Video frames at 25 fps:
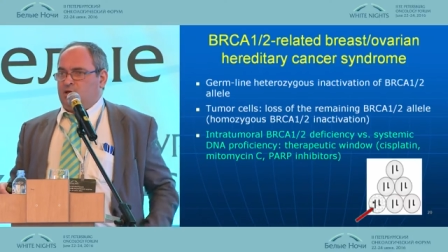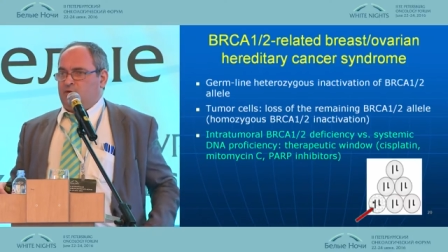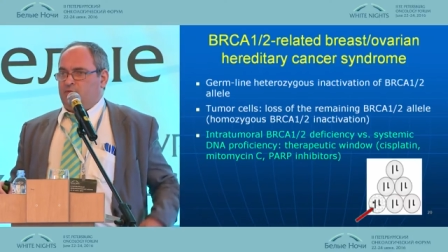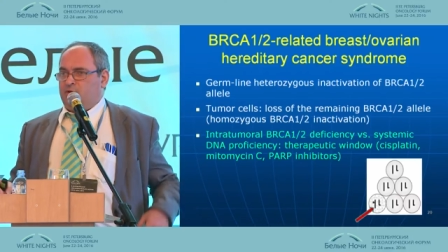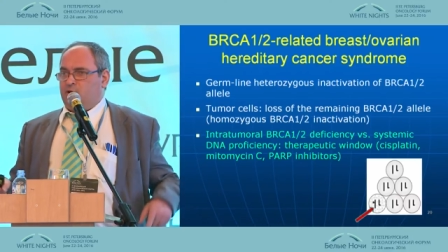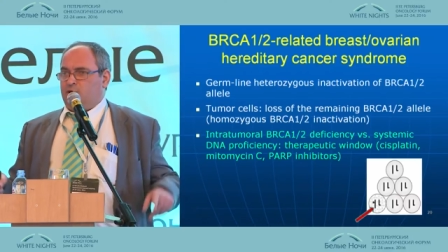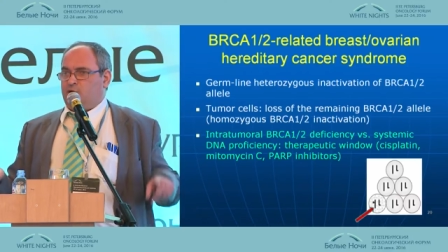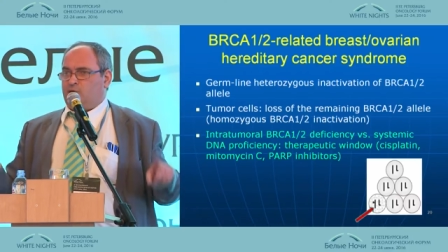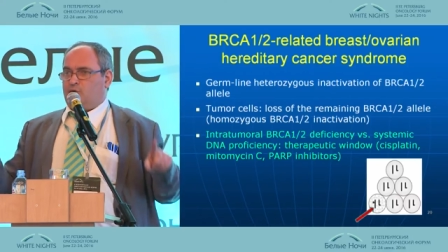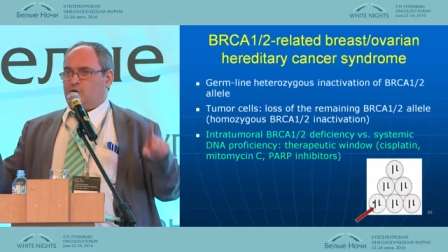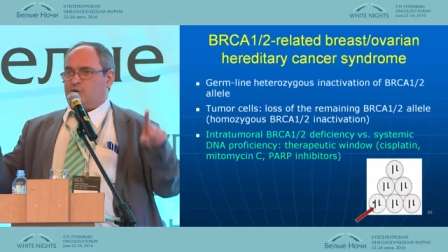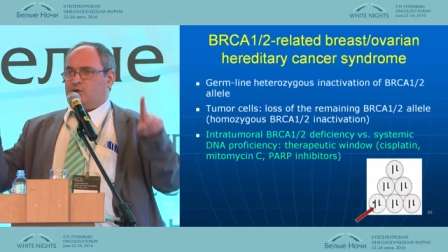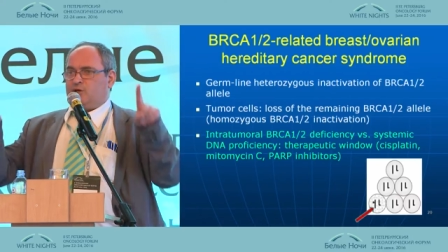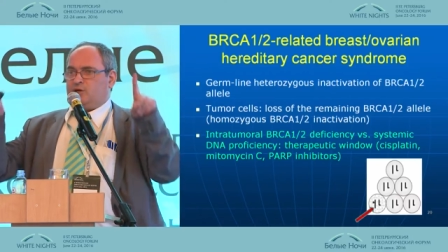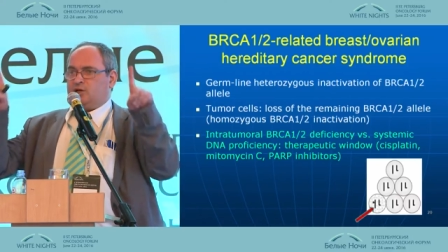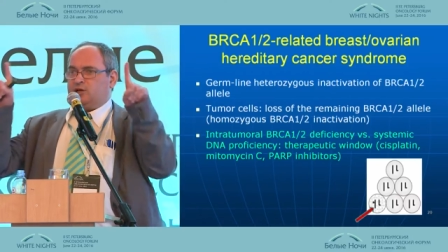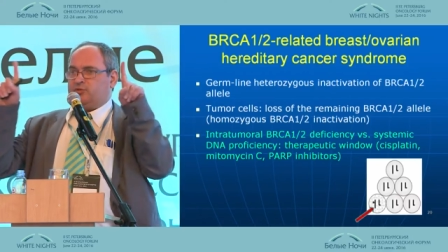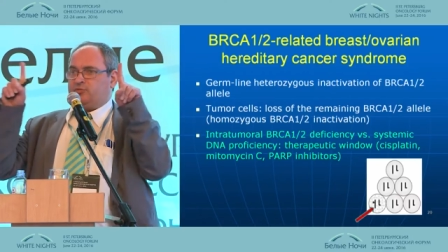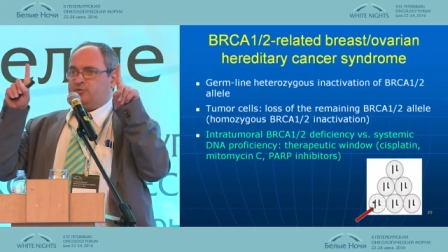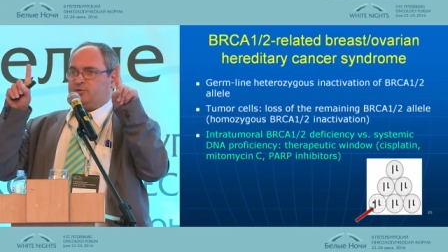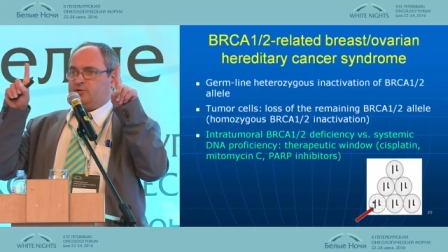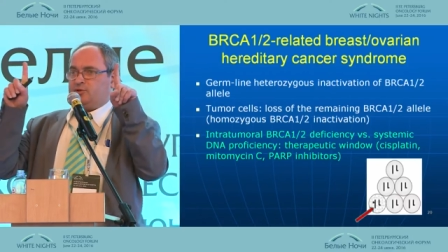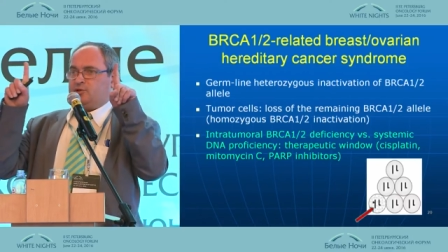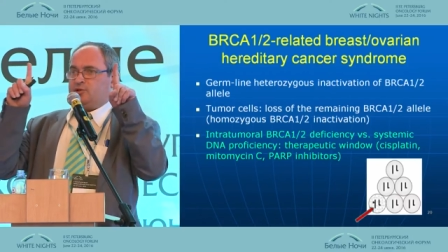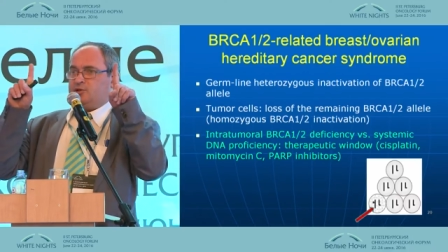We all
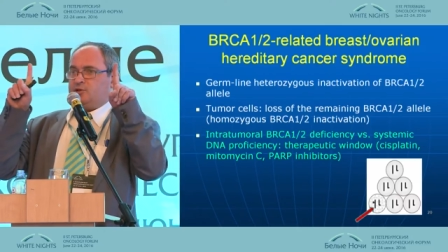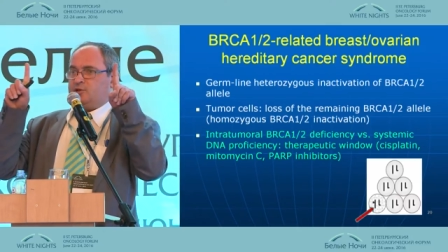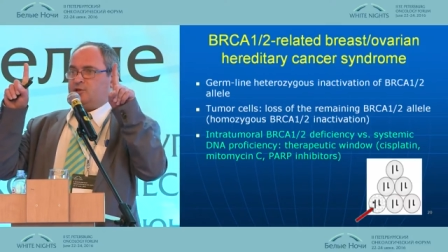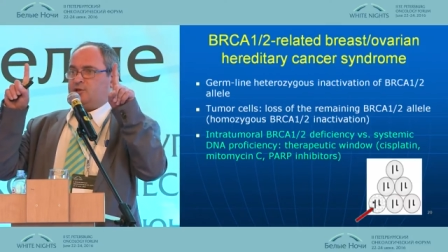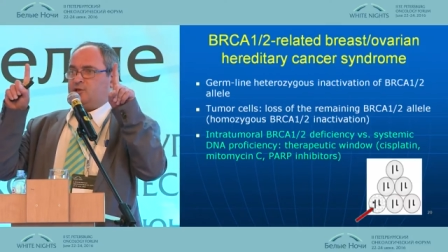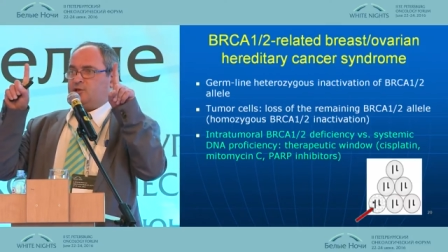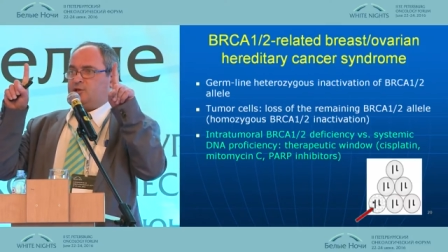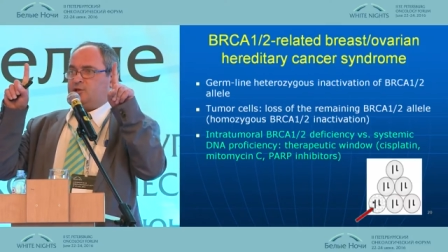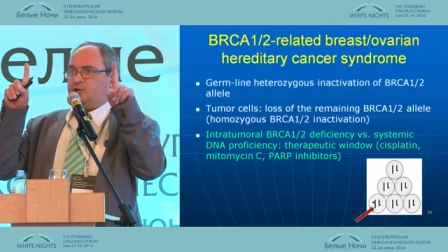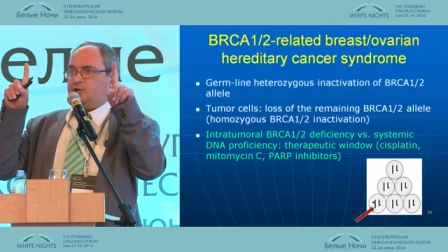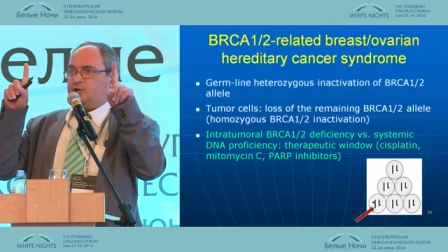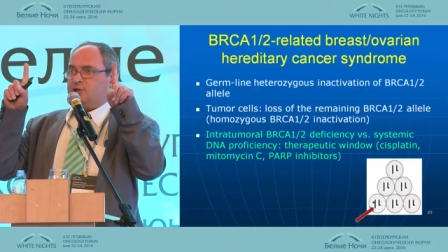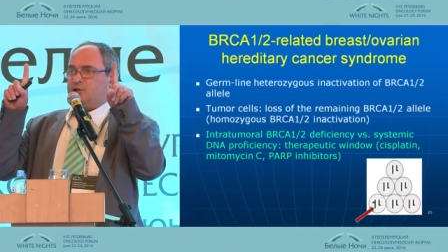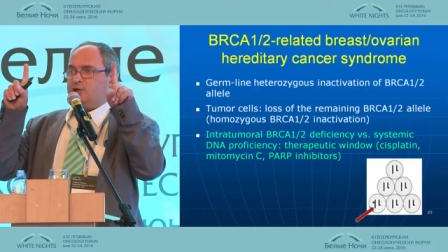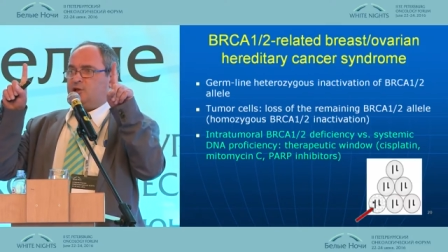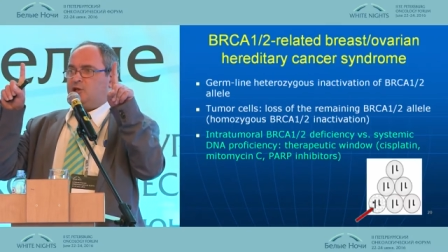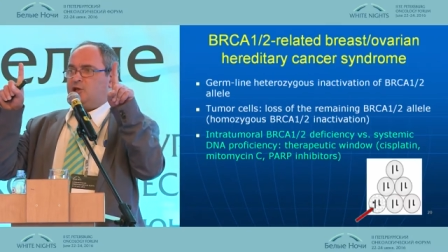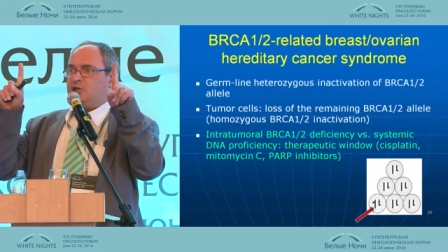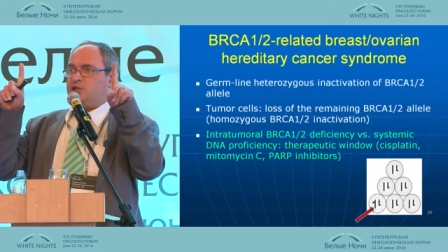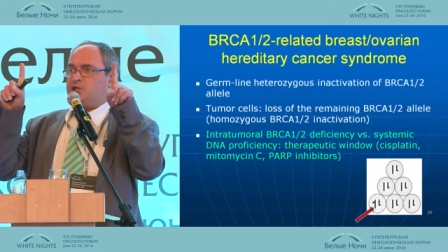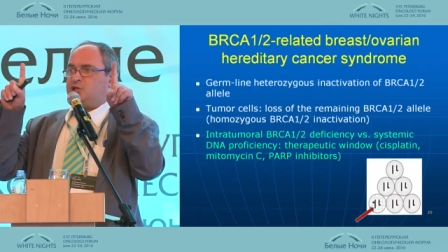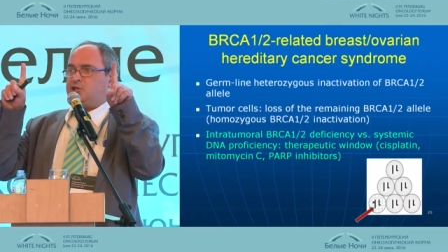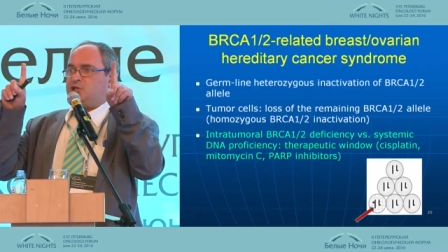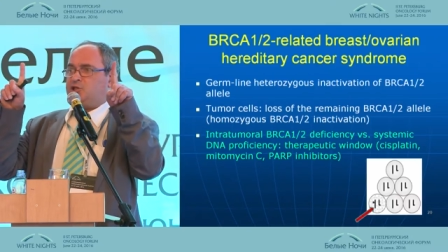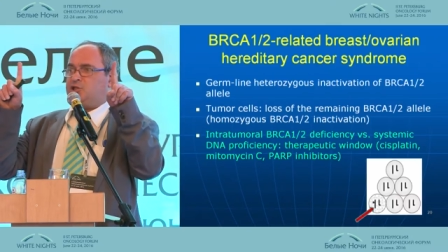have
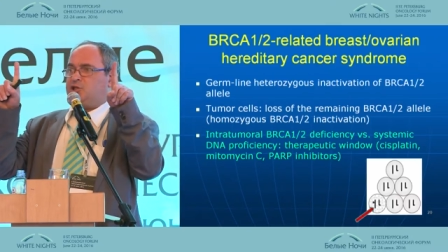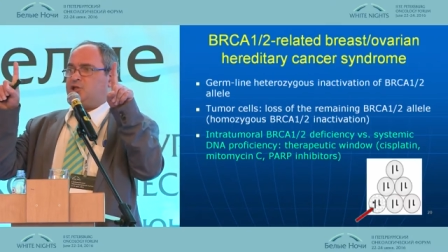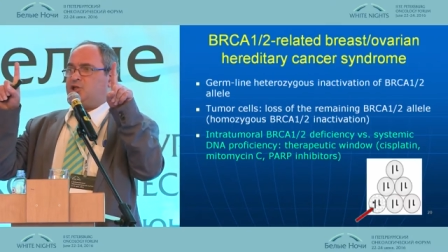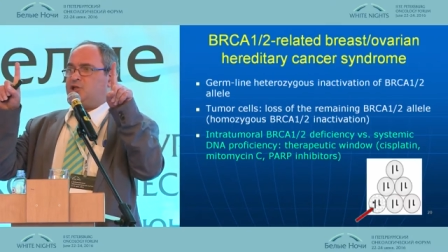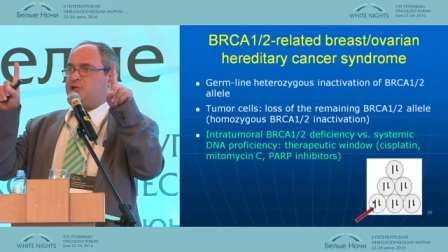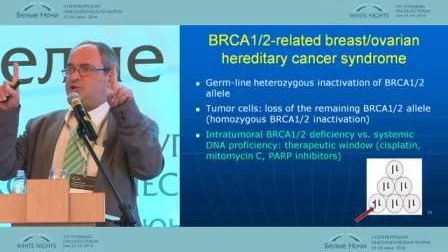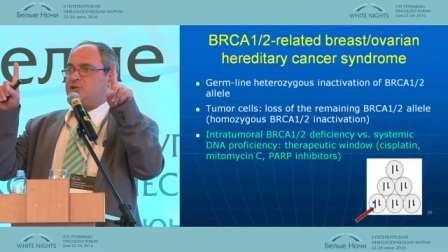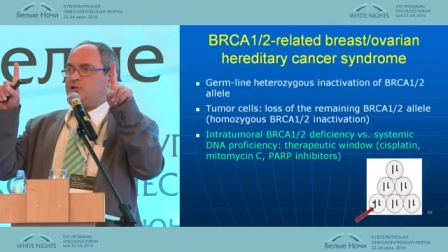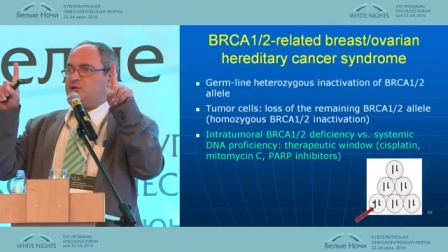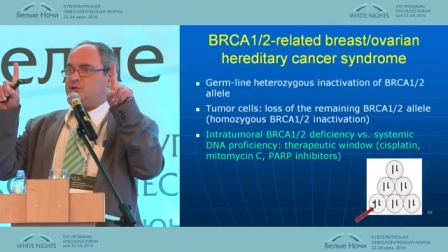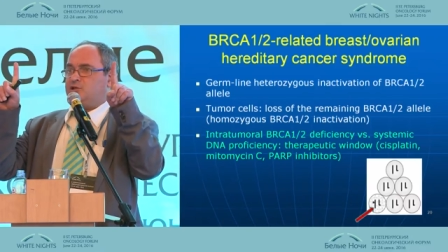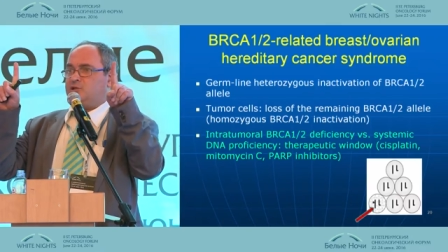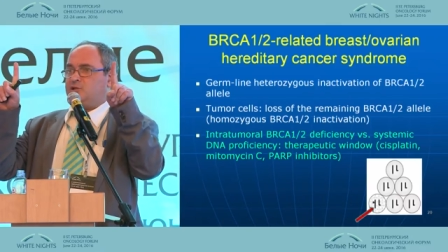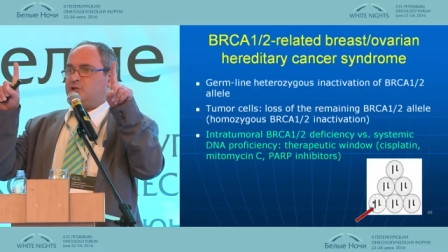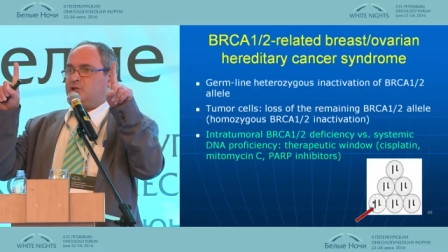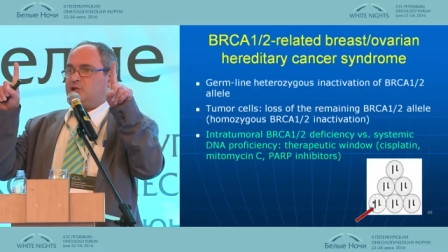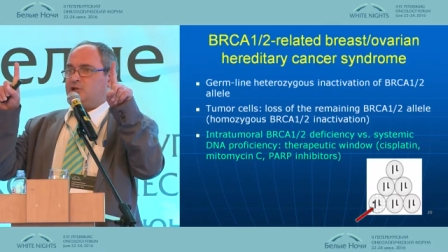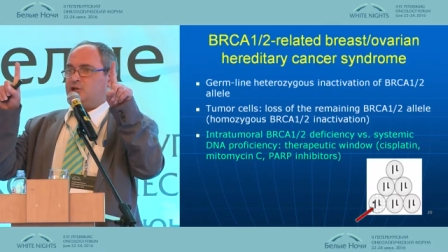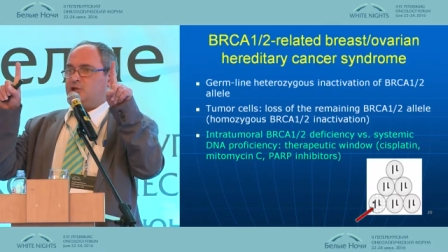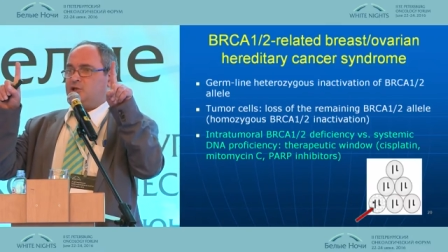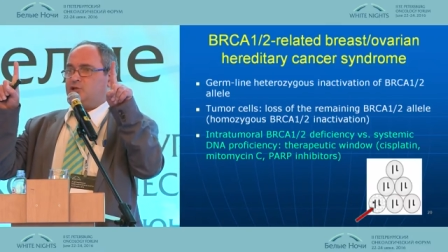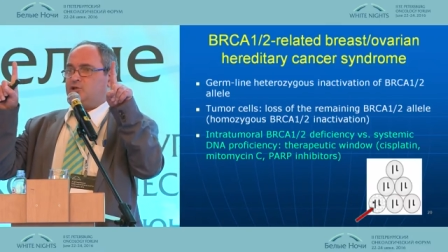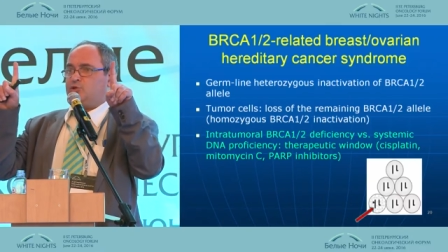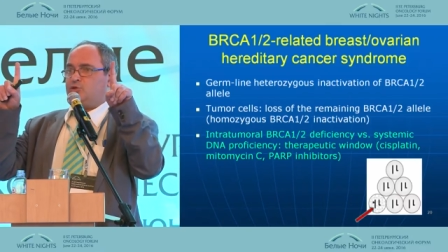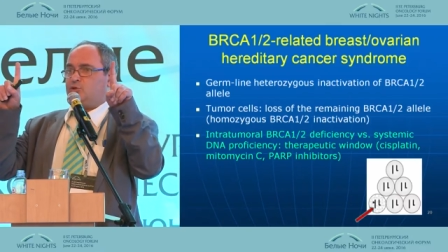each gene
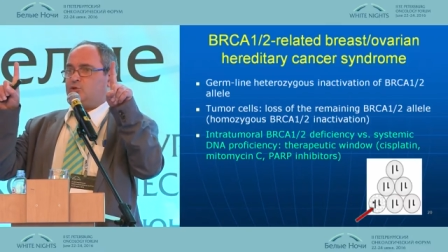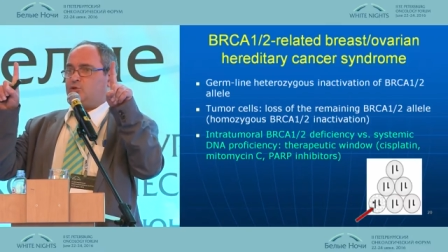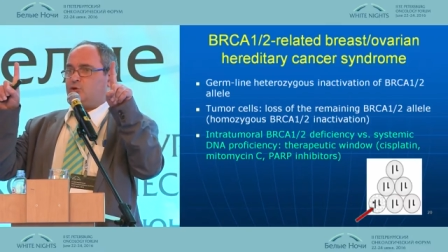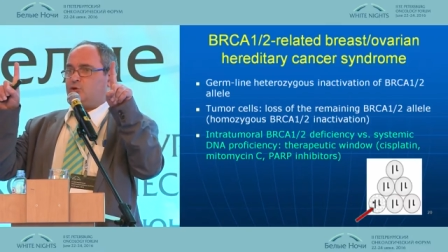in two